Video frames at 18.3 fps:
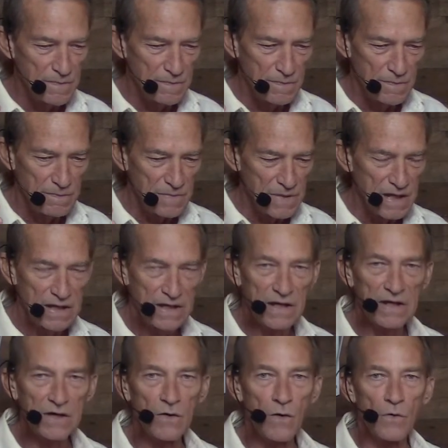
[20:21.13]
men
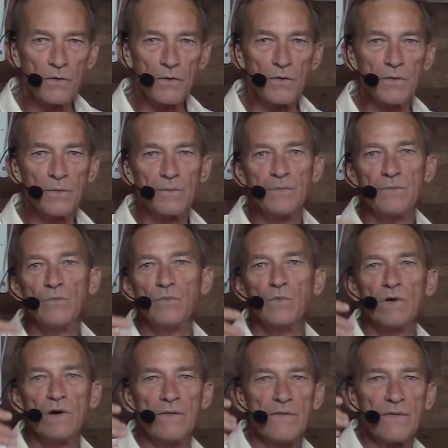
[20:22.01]
get older,
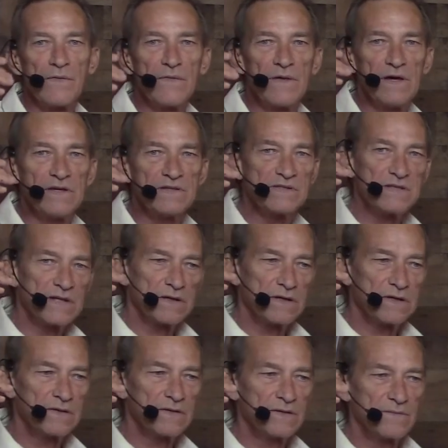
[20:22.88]
one of the things
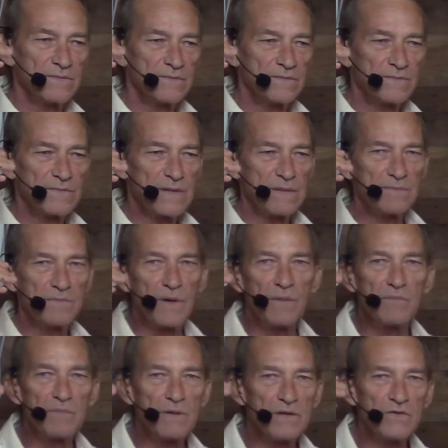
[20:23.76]
they
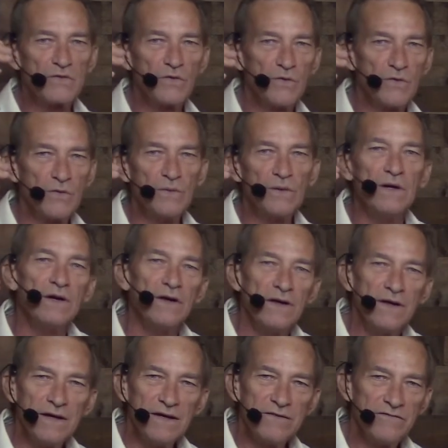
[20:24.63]
bump into
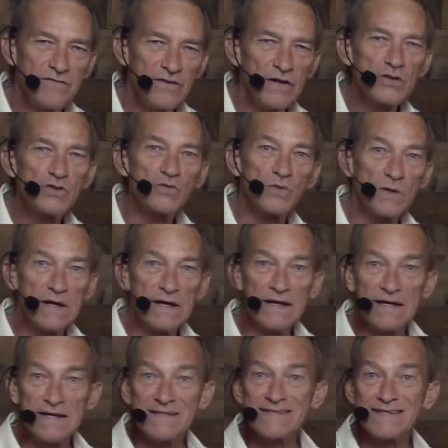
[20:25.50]
eventually
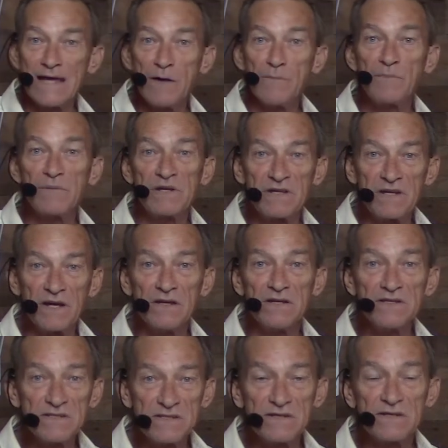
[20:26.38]
is
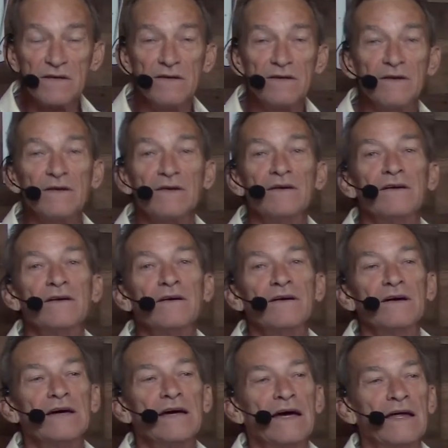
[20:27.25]
impotence,
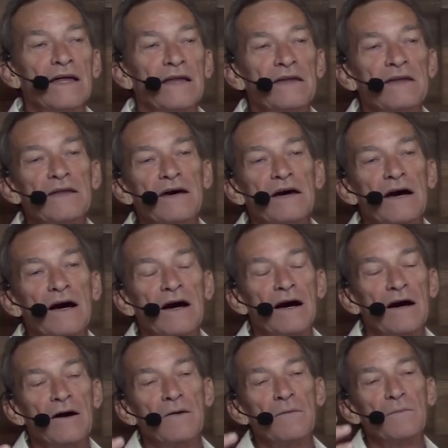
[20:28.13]
and
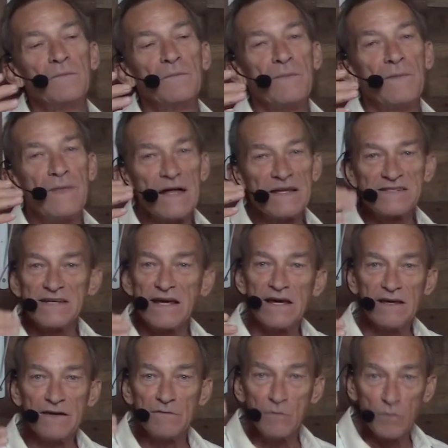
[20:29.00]
that's
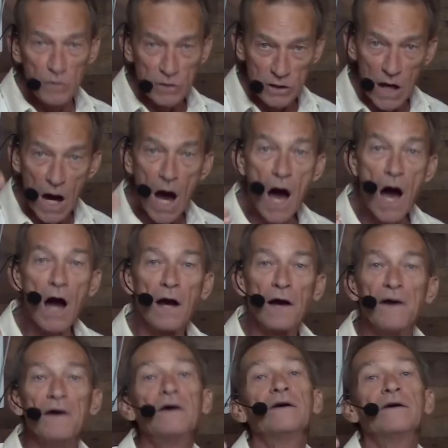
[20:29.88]
a
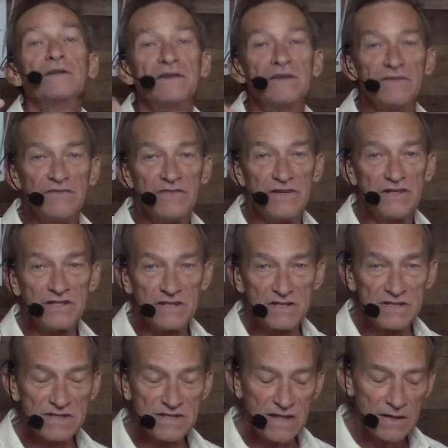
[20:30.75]
yang
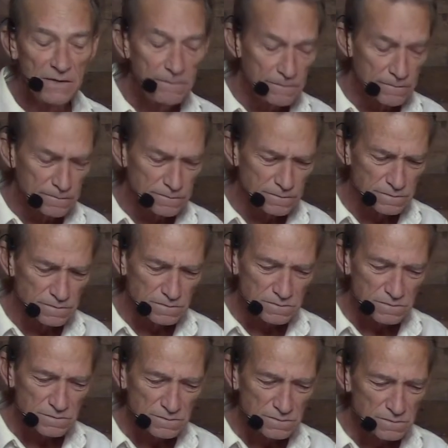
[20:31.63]
deficiency.
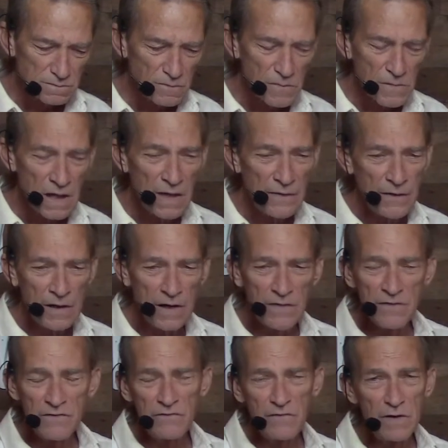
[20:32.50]
And then
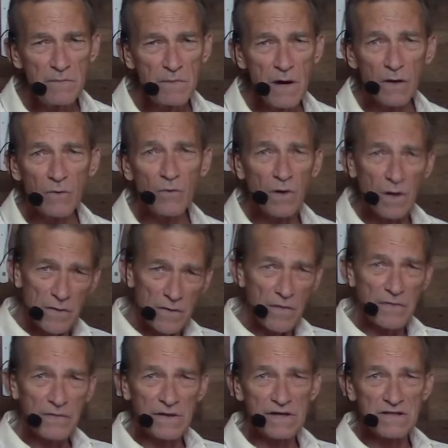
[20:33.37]
in the female, one of
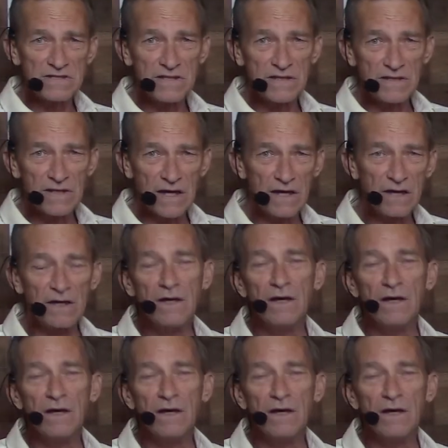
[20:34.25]
the things that they